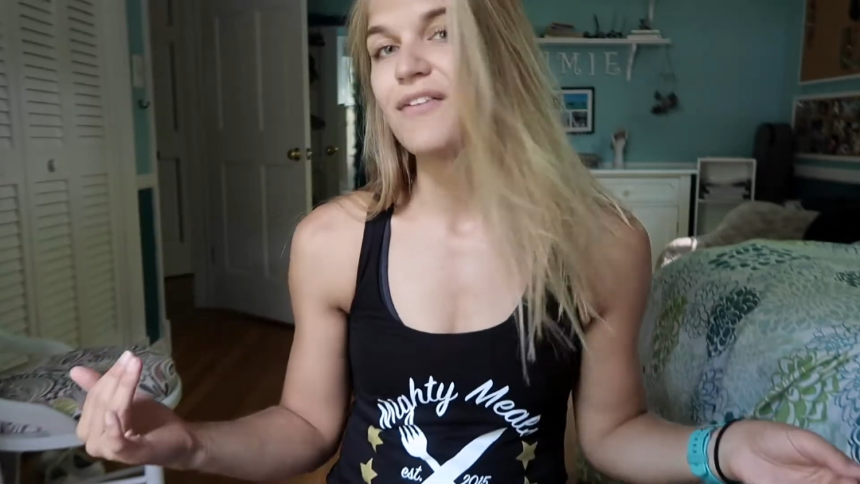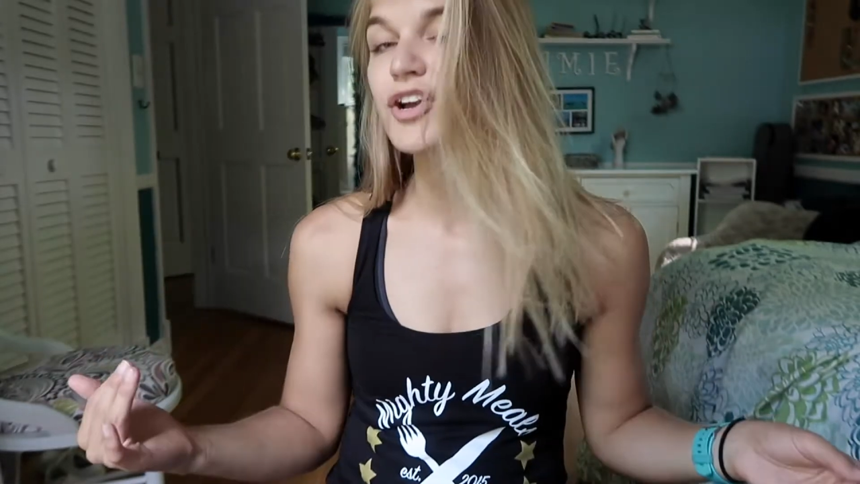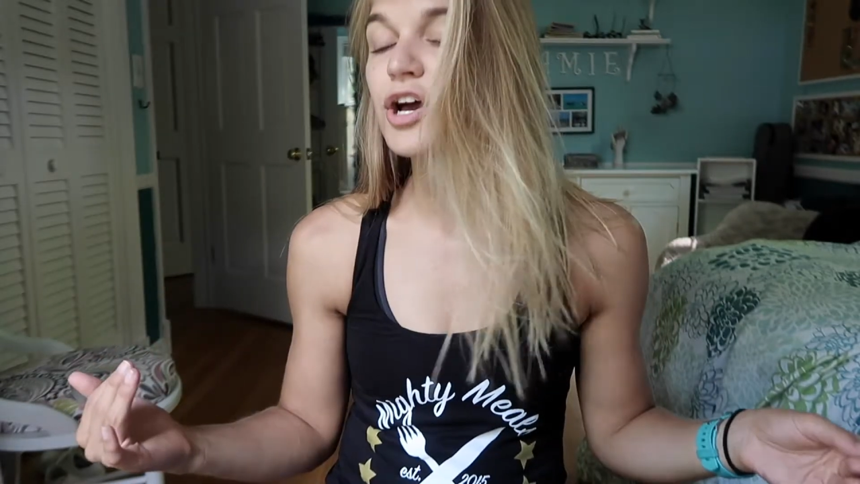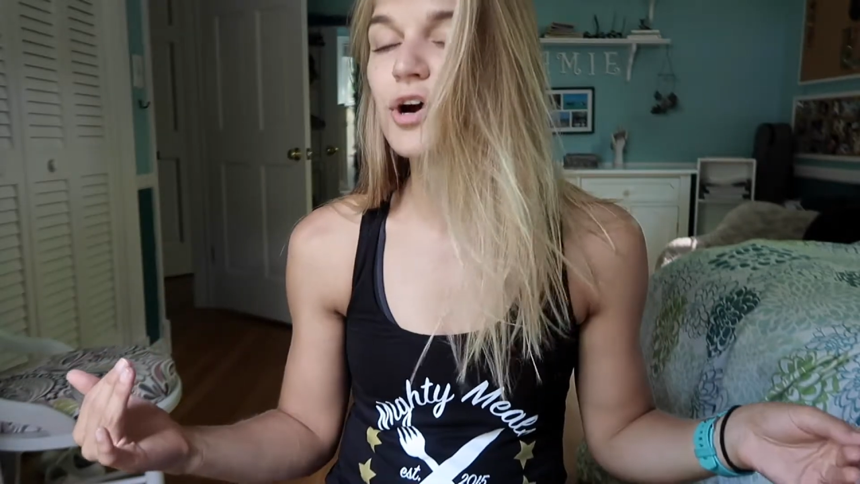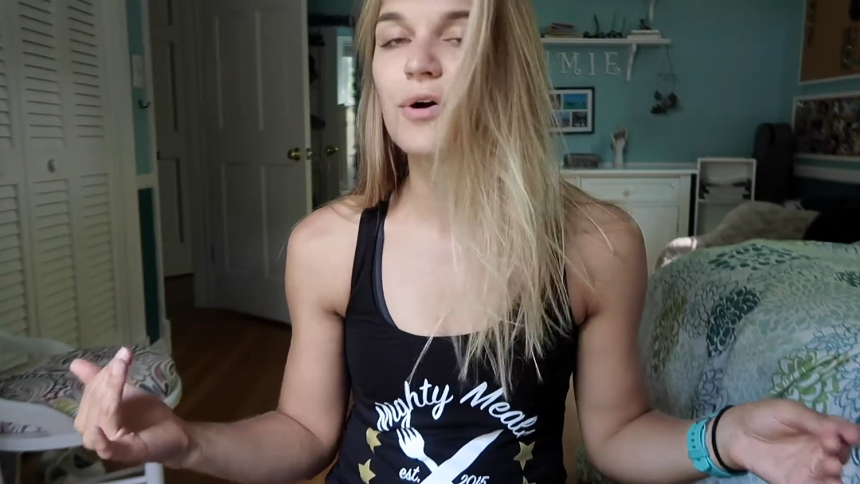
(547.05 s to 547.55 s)
have
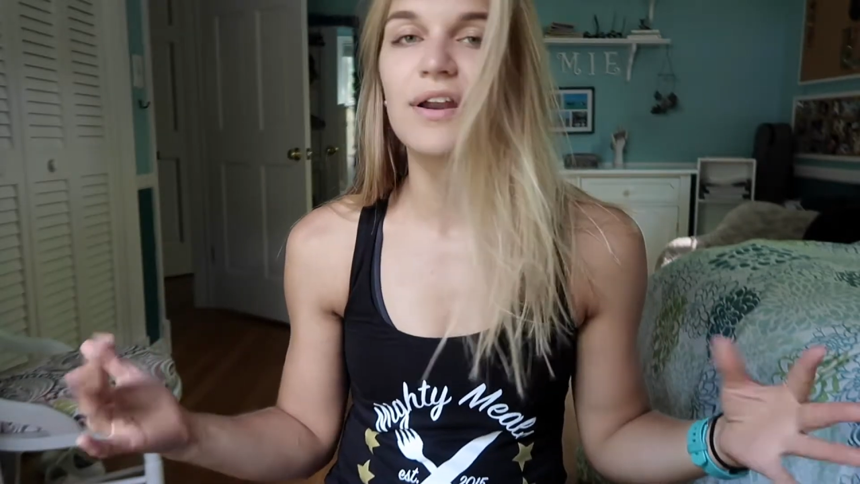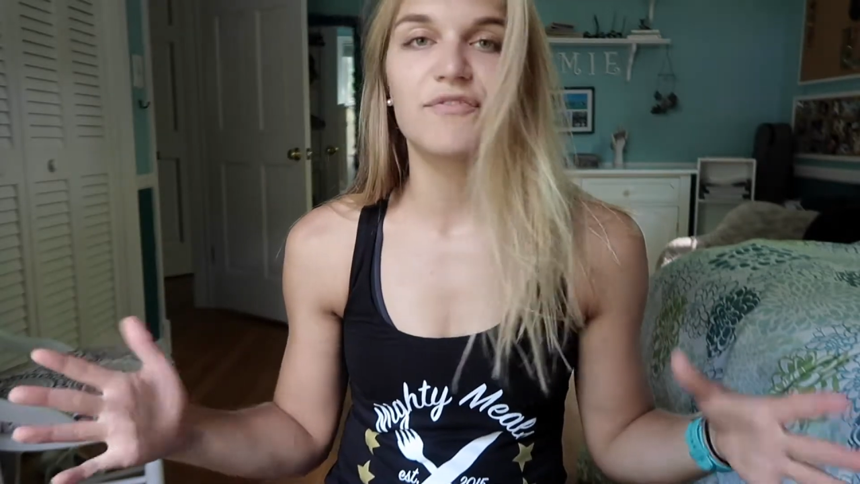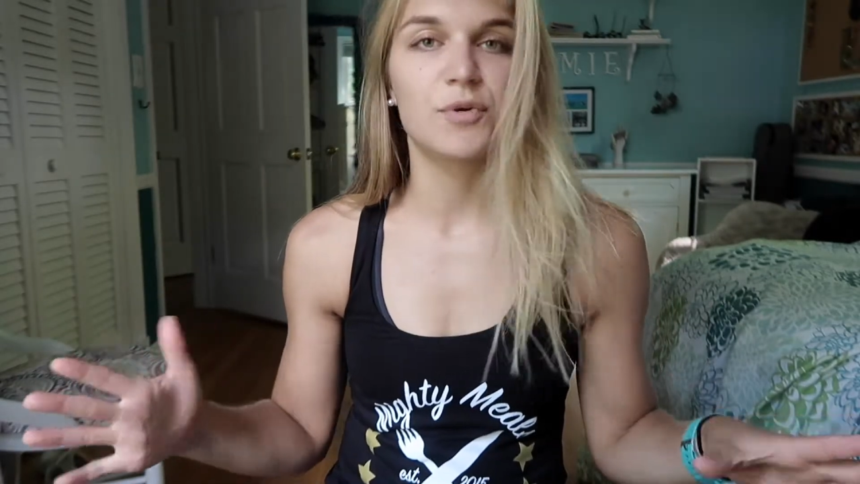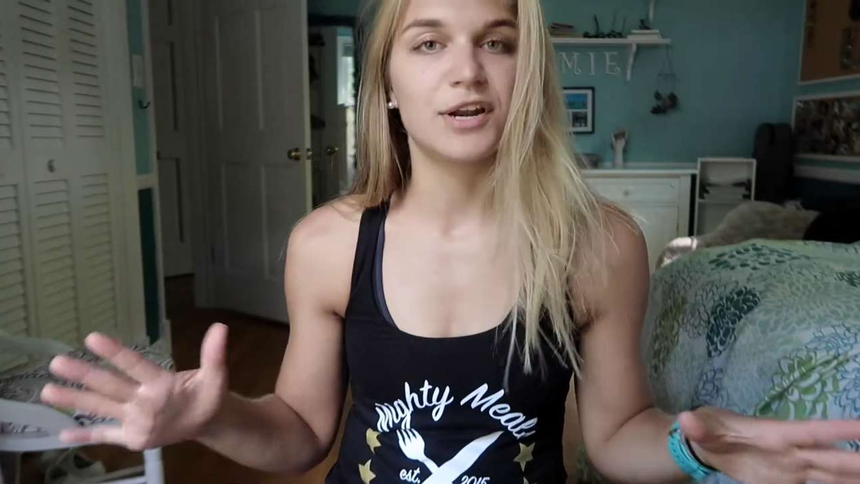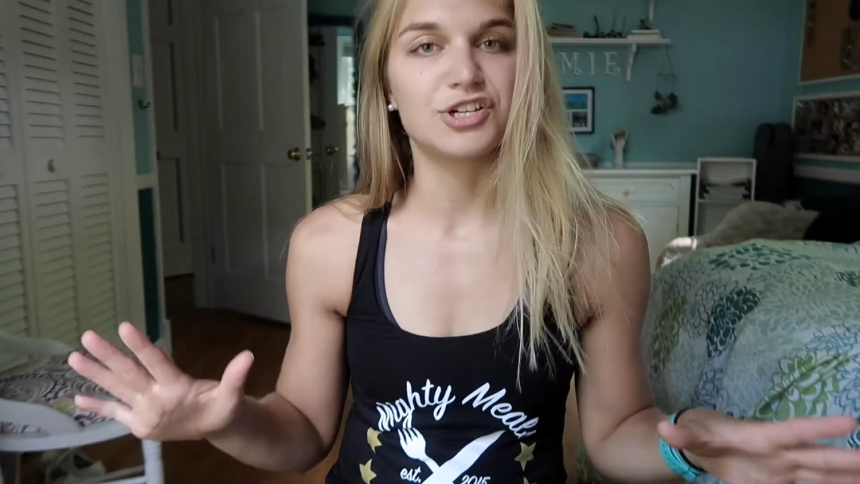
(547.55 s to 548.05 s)
a code
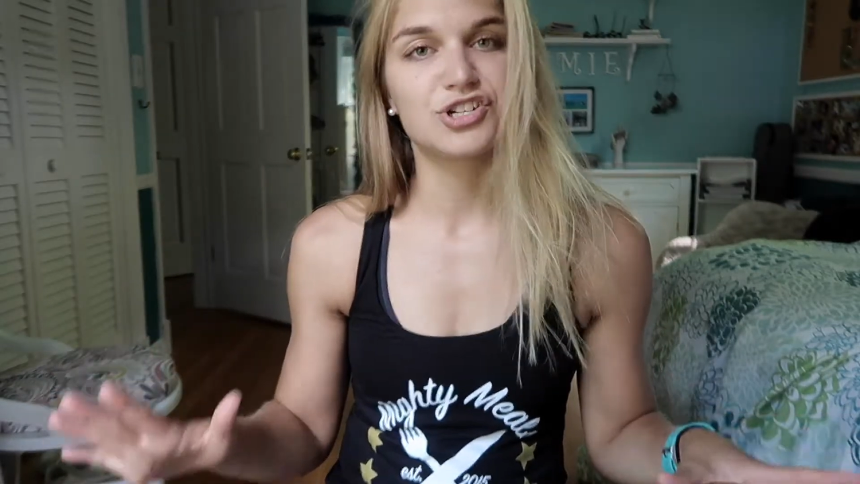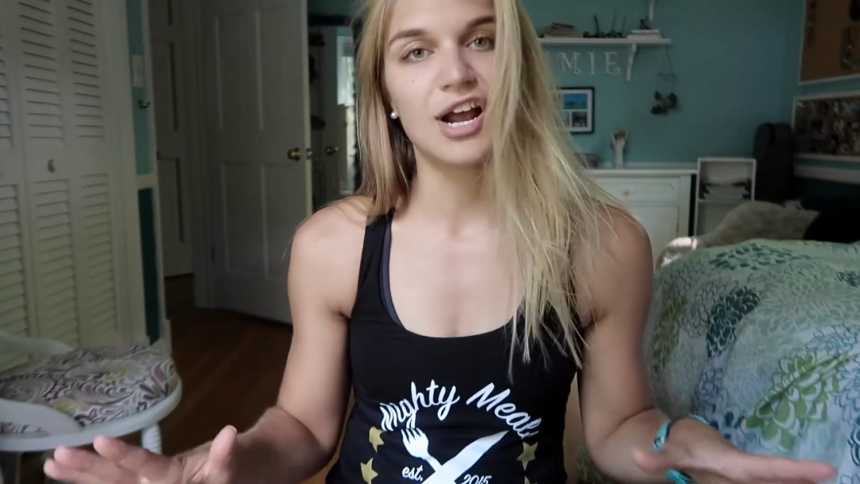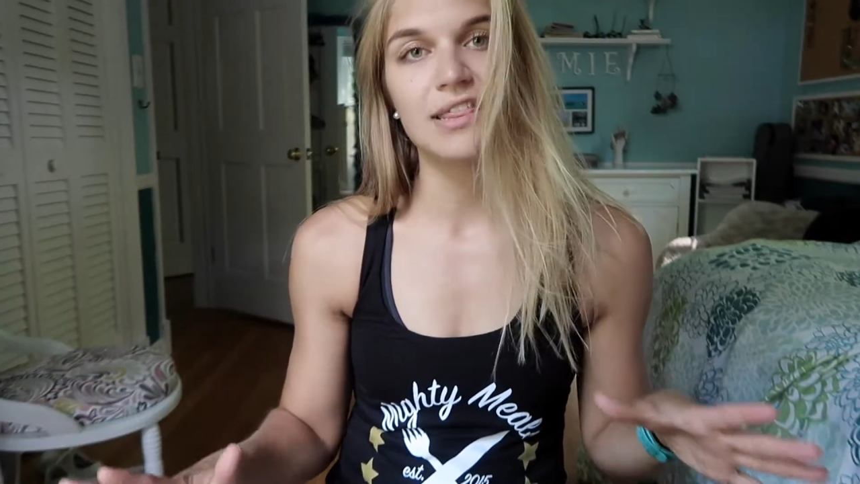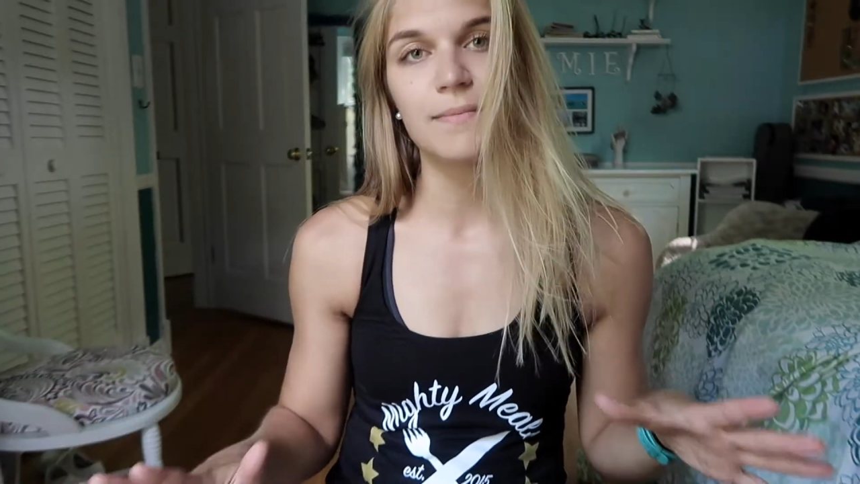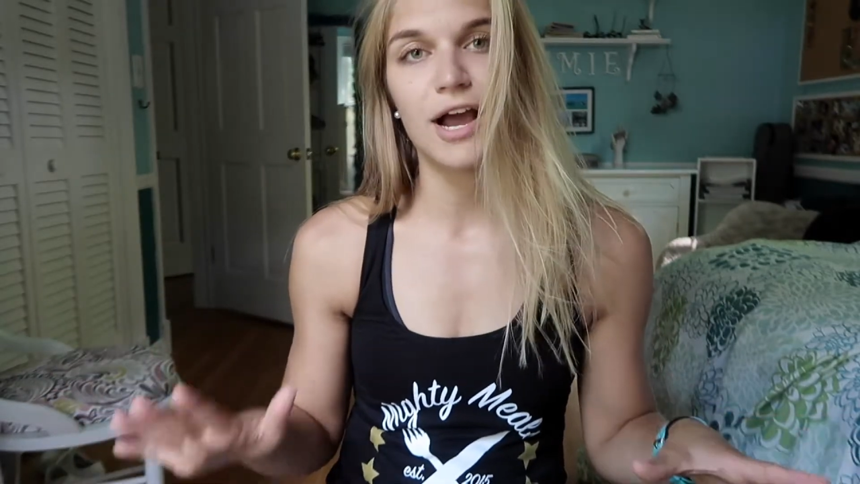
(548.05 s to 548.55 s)
if you wanna
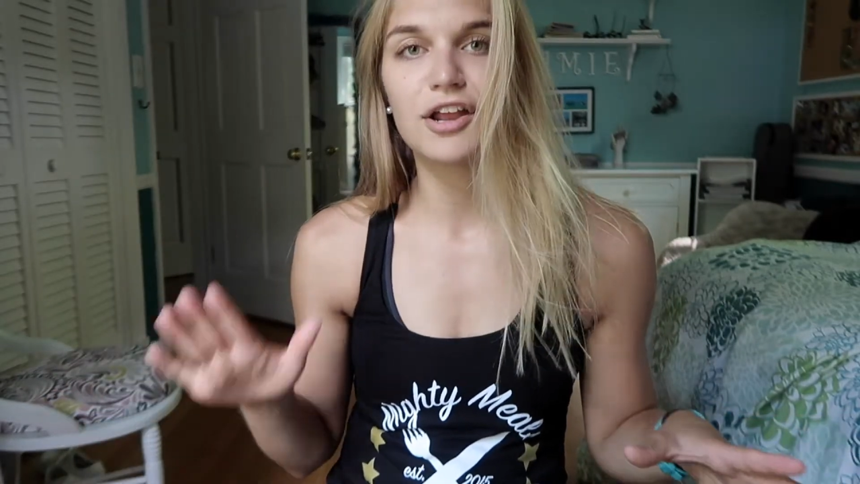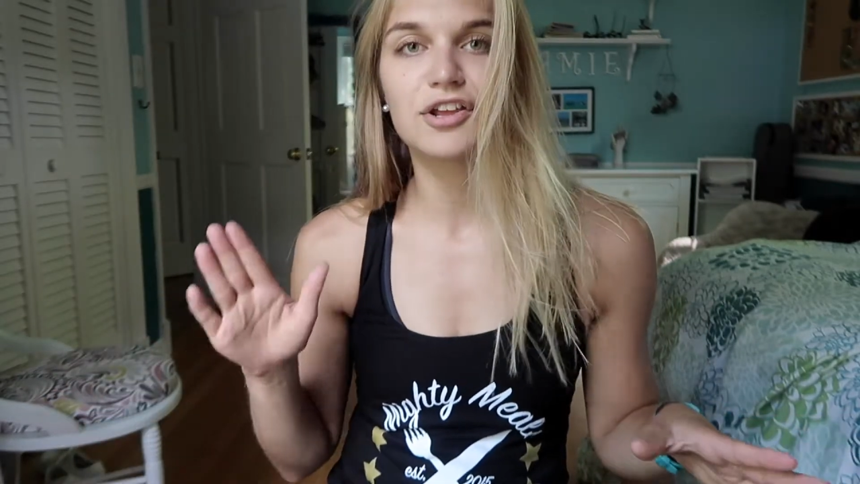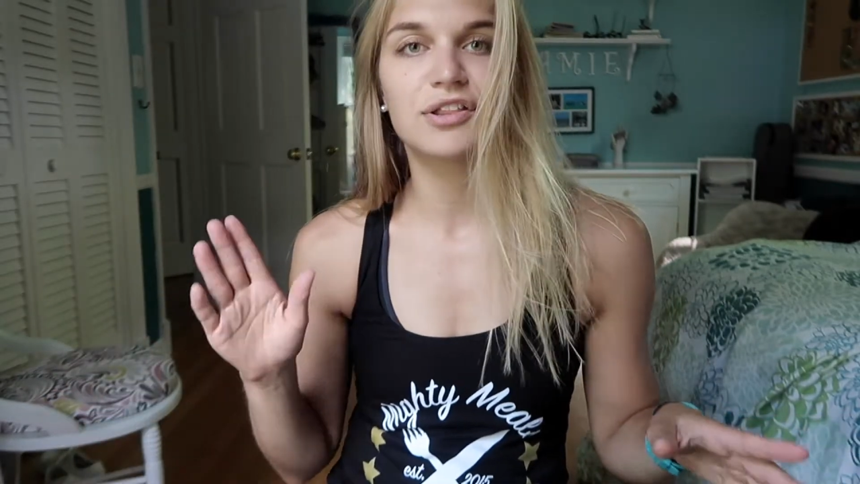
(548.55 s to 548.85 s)
try them out.